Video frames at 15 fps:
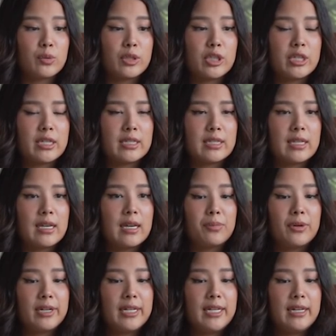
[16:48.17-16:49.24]
which is
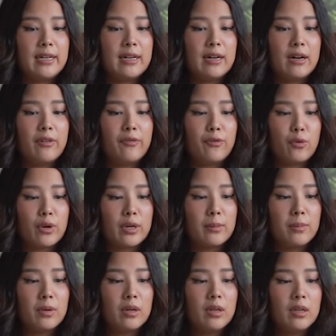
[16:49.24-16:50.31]
pretty
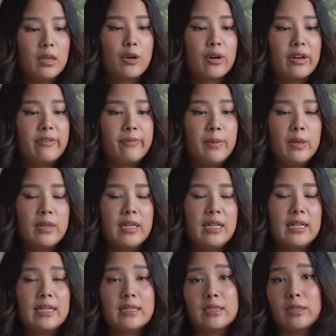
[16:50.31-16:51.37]
affordable. Crave Beauty
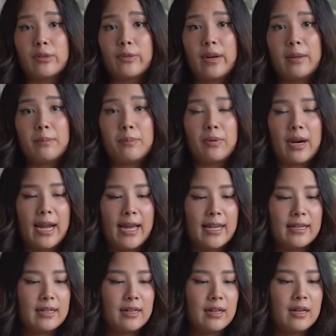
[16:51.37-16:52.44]
is a great
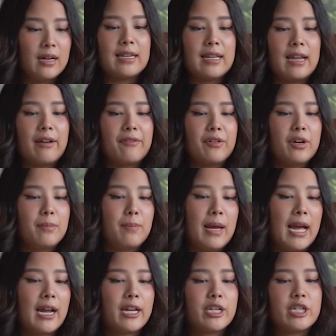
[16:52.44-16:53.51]
brand. They have good
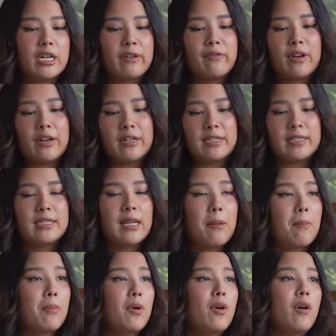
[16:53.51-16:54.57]
packaging, very
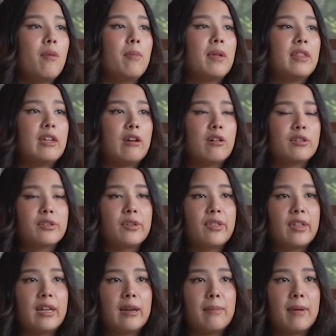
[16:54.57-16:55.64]
simple, but they also
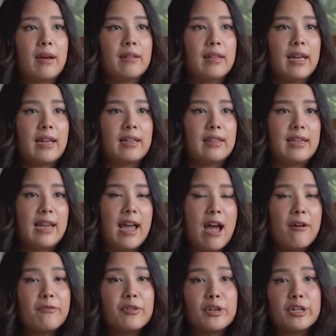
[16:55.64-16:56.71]
think about like the
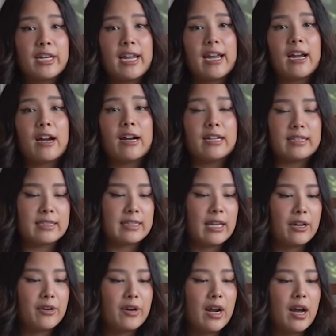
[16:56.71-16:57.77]
aftercare,
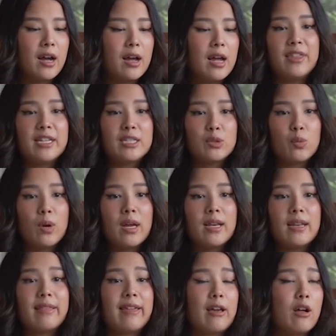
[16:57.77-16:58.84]
etc. This
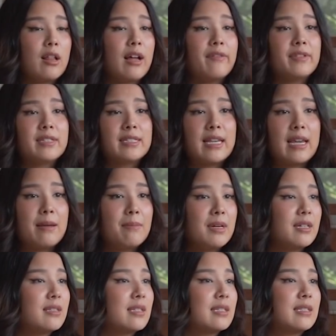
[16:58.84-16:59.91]
one, they all have the same
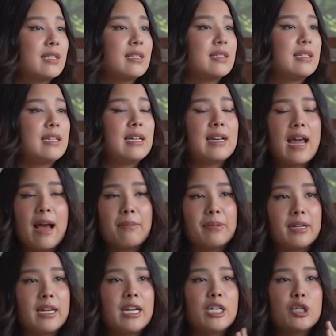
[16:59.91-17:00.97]
consistency and
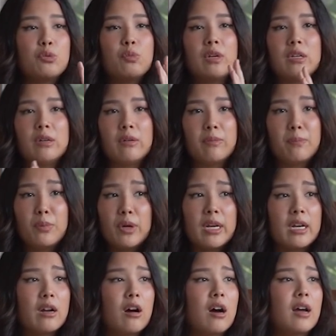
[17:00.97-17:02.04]
application. When you put
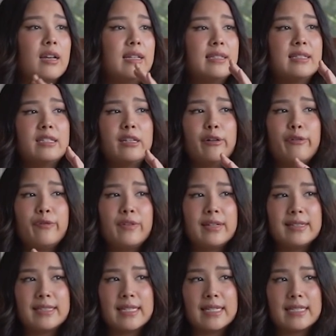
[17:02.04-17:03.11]
it on, it still
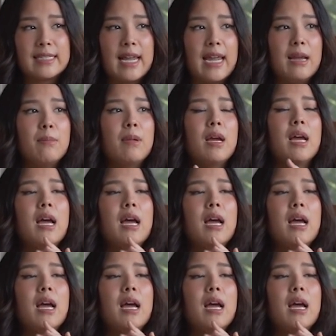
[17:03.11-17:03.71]
feels the same.